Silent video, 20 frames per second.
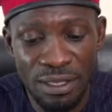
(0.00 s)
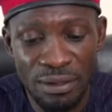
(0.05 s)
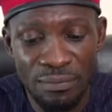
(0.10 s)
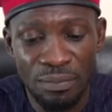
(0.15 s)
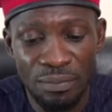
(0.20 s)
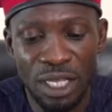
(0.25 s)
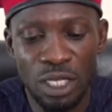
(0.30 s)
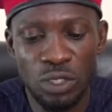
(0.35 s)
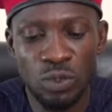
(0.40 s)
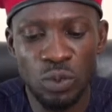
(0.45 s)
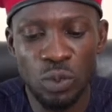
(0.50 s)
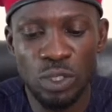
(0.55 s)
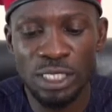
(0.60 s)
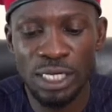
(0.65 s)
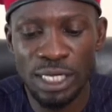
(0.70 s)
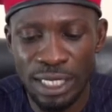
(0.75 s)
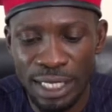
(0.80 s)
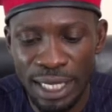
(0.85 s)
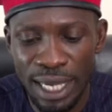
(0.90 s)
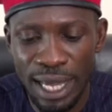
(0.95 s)
it was
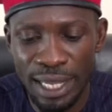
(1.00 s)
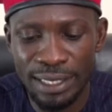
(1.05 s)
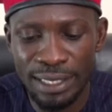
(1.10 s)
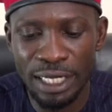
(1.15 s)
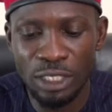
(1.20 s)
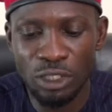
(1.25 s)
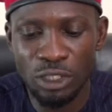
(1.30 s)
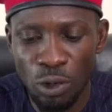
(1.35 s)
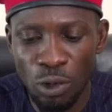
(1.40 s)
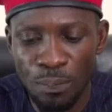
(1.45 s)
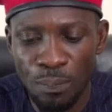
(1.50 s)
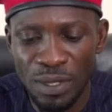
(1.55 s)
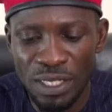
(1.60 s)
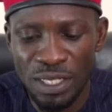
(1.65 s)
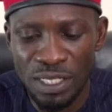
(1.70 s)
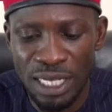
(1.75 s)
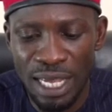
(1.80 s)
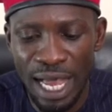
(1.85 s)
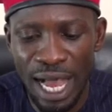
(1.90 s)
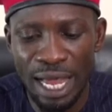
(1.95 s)
clear that
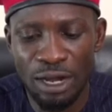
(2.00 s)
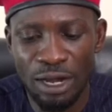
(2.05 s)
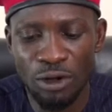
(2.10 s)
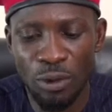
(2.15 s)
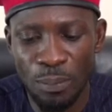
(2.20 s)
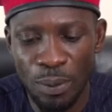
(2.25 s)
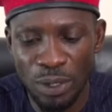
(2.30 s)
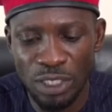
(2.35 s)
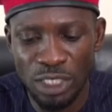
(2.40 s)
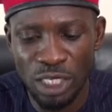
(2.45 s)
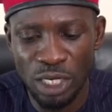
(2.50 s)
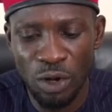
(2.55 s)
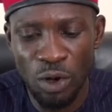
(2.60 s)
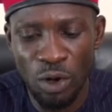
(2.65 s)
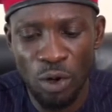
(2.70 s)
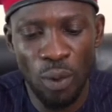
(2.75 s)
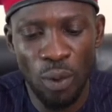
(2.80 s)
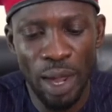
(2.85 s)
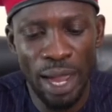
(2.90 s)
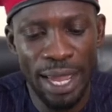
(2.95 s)
UPC and Obote
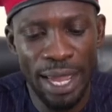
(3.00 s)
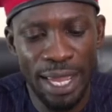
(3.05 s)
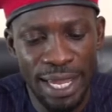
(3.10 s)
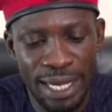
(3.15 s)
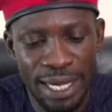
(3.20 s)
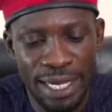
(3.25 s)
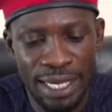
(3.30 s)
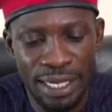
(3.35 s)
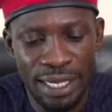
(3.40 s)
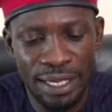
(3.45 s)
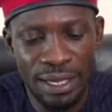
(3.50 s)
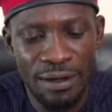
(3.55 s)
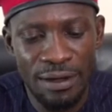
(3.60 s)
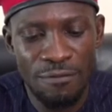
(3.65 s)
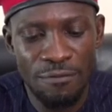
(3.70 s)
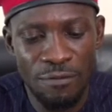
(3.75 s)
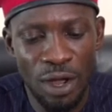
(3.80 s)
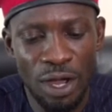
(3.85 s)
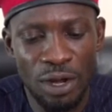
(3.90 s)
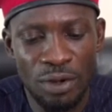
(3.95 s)
were heading
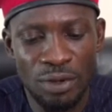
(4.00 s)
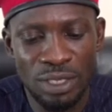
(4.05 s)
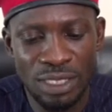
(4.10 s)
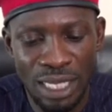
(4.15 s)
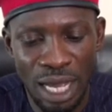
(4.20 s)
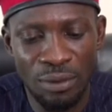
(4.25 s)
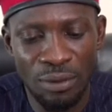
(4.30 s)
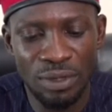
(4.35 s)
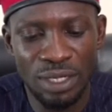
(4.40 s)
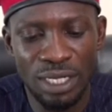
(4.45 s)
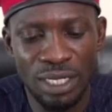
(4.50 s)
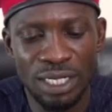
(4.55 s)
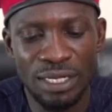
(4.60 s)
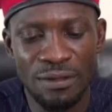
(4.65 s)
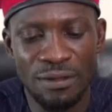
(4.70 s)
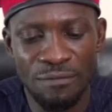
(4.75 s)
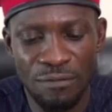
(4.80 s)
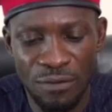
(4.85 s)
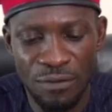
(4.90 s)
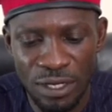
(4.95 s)
for a resounding
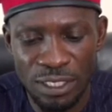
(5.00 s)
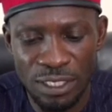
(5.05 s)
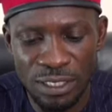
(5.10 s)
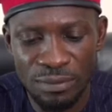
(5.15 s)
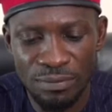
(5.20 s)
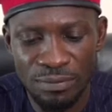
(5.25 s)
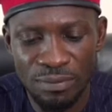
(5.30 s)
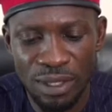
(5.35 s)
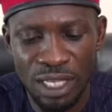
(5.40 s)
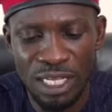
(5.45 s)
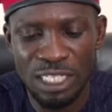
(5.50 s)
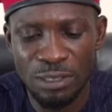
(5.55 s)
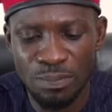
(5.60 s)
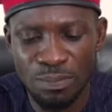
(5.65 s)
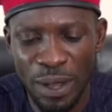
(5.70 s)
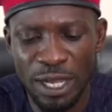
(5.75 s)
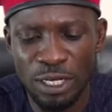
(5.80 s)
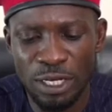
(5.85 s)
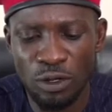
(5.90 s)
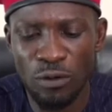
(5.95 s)
defeat, in
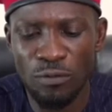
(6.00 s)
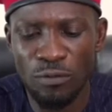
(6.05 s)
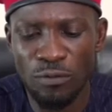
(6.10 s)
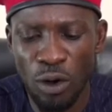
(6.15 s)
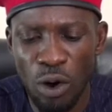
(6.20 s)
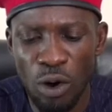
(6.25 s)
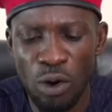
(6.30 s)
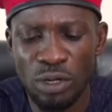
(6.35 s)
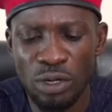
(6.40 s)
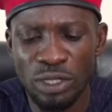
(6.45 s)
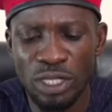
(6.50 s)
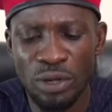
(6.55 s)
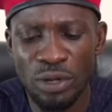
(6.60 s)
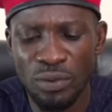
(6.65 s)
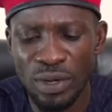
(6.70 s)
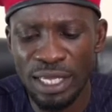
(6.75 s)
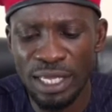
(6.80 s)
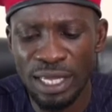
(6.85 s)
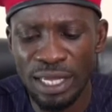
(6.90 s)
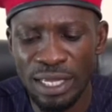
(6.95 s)
spite of all the
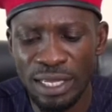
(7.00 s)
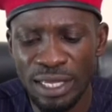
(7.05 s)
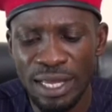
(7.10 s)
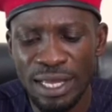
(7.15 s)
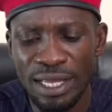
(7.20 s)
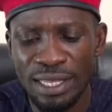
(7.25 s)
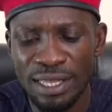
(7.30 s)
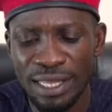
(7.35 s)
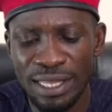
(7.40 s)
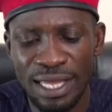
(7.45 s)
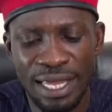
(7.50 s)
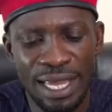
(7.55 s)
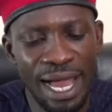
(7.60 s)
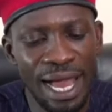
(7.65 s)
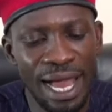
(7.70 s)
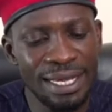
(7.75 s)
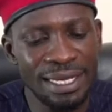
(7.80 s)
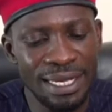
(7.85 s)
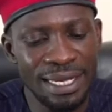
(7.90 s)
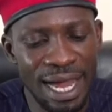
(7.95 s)
rigging that they
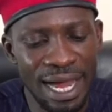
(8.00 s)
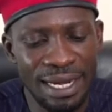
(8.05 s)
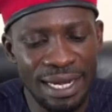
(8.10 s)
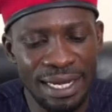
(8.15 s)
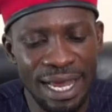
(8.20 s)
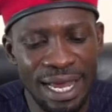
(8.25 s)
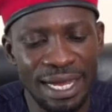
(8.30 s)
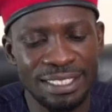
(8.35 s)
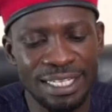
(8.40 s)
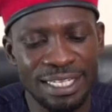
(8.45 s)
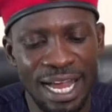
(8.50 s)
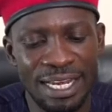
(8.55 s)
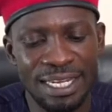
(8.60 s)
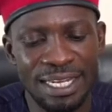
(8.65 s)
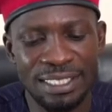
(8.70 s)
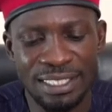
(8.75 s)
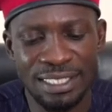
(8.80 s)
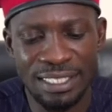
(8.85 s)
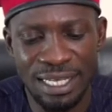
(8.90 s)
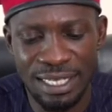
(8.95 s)
had done at
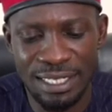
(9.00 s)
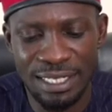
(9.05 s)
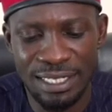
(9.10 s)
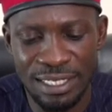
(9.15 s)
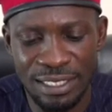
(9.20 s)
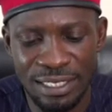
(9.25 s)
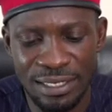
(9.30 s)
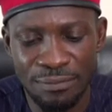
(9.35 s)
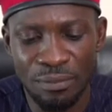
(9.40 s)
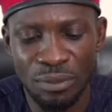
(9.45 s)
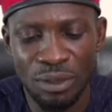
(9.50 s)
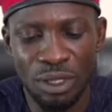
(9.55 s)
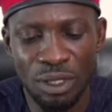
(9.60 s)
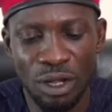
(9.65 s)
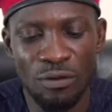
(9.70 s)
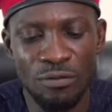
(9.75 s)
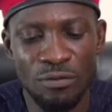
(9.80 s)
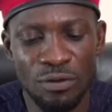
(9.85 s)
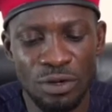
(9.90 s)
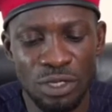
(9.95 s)
earlier stages
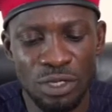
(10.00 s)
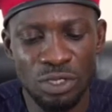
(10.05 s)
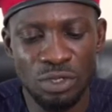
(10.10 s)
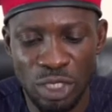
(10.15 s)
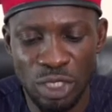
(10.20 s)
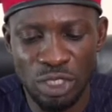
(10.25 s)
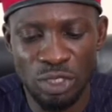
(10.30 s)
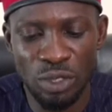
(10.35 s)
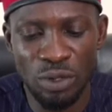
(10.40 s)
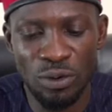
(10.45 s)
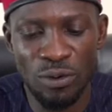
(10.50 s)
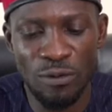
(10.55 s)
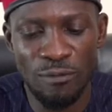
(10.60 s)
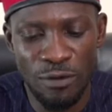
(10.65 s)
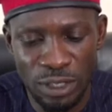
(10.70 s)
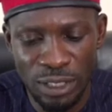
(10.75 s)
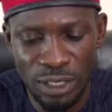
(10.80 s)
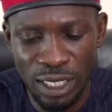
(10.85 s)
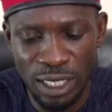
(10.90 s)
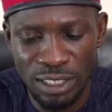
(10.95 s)
of registration of
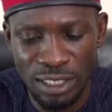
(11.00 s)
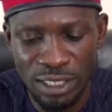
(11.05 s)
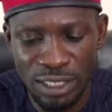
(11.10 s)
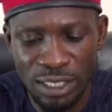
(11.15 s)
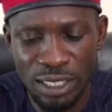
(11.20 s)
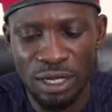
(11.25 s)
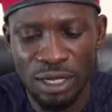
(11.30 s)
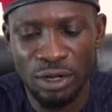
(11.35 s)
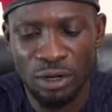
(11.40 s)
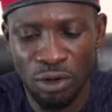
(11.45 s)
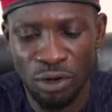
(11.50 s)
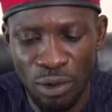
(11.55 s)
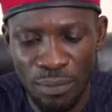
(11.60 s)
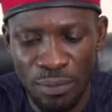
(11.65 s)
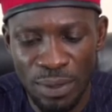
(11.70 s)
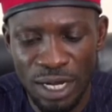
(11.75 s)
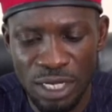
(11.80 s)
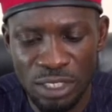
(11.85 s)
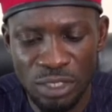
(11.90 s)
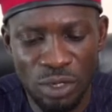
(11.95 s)
voters,
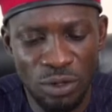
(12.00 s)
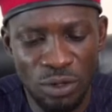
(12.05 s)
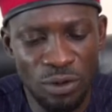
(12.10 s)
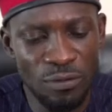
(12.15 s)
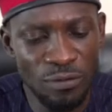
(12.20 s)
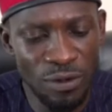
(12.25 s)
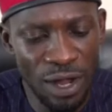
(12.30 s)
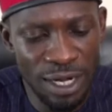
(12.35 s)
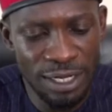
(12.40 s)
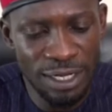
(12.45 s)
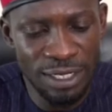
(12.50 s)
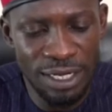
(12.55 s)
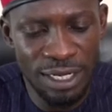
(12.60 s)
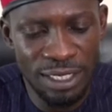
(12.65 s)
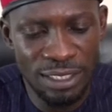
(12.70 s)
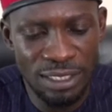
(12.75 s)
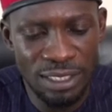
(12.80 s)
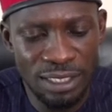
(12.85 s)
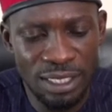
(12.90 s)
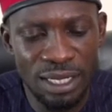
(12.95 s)
nomination of
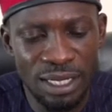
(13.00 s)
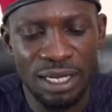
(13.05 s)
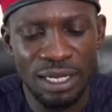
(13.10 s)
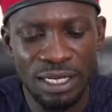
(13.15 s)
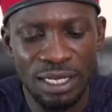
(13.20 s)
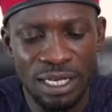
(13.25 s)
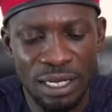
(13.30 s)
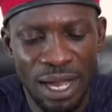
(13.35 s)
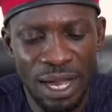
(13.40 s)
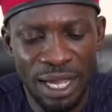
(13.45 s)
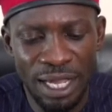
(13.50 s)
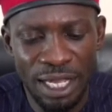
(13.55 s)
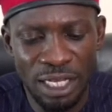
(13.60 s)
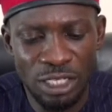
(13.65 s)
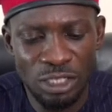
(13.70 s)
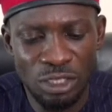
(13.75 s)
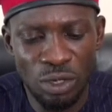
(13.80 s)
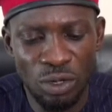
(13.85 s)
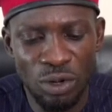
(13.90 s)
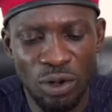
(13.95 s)
candidates,
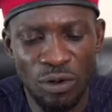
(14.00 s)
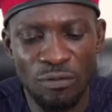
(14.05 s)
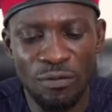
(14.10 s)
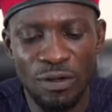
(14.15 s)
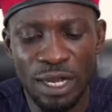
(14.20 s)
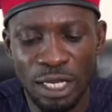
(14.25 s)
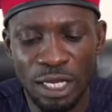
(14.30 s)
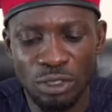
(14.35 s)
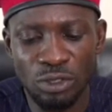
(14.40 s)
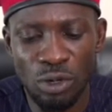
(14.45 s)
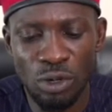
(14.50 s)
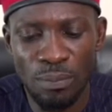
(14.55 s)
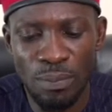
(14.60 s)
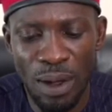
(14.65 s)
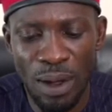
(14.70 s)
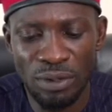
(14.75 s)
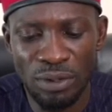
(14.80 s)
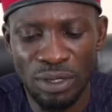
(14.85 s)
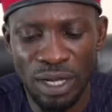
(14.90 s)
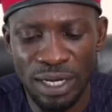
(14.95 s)
demarcation of electoral
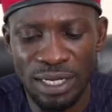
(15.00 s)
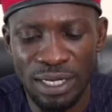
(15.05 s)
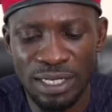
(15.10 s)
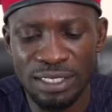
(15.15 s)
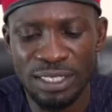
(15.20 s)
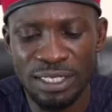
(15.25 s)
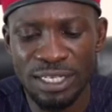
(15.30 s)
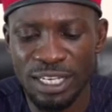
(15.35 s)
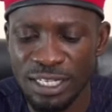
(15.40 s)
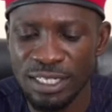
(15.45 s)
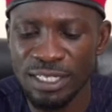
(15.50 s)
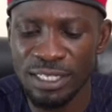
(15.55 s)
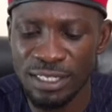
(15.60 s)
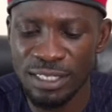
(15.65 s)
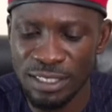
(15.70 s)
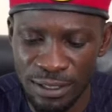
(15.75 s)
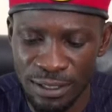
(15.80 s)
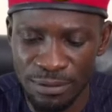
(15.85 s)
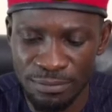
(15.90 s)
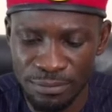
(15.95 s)
boundaries,
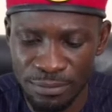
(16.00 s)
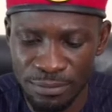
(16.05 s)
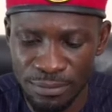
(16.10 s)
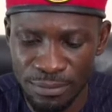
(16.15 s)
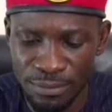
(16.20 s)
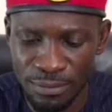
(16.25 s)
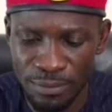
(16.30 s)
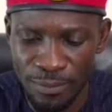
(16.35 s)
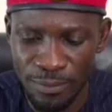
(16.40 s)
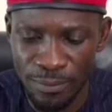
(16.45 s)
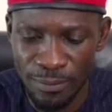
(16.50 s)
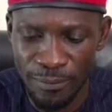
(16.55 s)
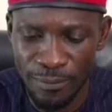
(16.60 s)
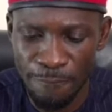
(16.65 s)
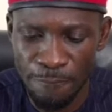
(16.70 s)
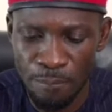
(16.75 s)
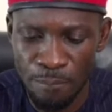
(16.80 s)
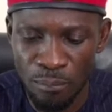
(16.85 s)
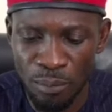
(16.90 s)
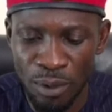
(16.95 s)
etc.
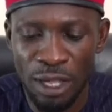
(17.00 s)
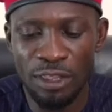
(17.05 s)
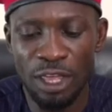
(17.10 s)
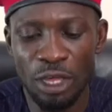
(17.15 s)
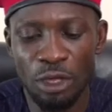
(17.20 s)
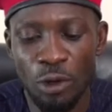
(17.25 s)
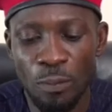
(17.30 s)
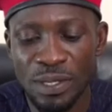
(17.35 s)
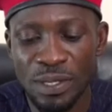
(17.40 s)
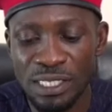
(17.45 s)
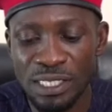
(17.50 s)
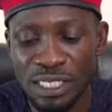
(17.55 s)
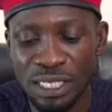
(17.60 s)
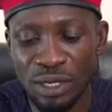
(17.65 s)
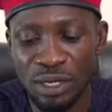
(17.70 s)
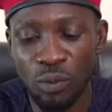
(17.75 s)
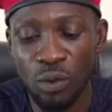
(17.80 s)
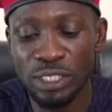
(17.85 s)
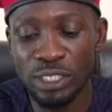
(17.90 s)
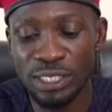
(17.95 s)
The
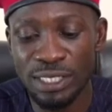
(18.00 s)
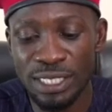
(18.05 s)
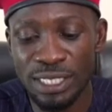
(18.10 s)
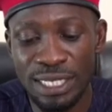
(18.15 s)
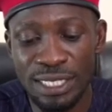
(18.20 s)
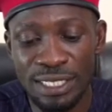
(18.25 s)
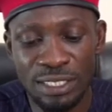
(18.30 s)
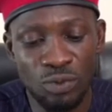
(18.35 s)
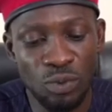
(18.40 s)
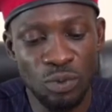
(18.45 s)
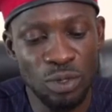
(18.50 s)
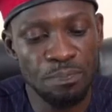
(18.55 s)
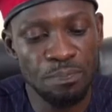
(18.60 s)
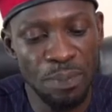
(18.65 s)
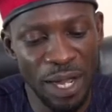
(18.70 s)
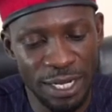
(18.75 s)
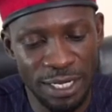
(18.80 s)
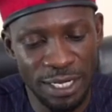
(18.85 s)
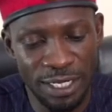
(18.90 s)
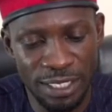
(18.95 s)
UPC was seized with
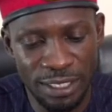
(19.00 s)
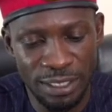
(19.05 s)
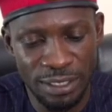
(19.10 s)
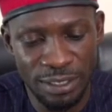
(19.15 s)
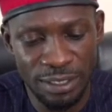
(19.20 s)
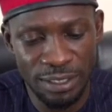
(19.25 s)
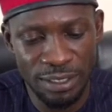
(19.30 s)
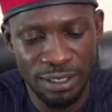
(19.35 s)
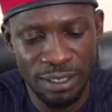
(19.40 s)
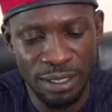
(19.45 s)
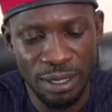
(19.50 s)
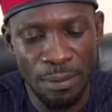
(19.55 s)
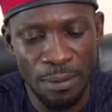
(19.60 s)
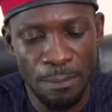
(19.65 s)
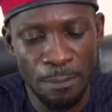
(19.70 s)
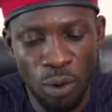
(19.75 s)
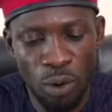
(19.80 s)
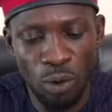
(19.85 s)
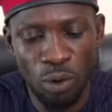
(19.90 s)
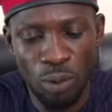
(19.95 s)
panic.
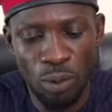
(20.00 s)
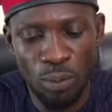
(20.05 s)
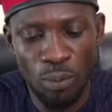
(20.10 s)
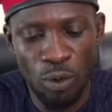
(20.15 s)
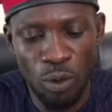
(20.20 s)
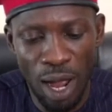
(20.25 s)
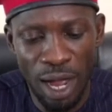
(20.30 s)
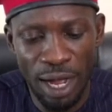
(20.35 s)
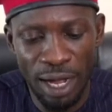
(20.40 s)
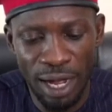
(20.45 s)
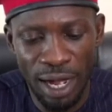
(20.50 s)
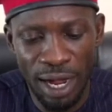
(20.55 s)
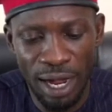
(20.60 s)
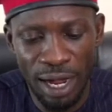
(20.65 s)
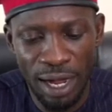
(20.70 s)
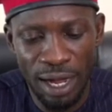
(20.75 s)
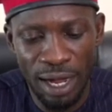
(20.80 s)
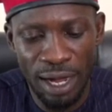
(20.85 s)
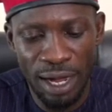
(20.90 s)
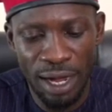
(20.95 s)
Paulo Mwanga,
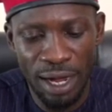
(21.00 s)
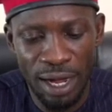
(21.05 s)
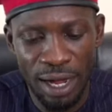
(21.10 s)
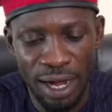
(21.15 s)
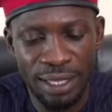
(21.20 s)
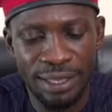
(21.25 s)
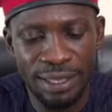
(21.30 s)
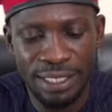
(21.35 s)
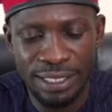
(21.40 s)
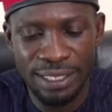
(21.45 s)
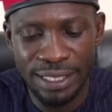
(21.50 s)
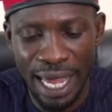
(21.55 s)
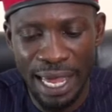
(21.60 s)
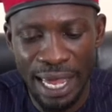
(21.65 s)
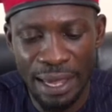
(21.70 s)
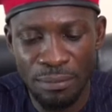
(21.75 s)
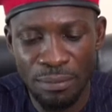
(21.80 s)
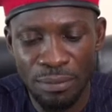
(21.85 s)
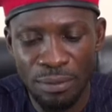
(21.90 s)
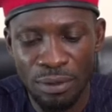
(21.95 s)
at the
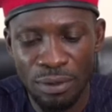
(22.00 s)
time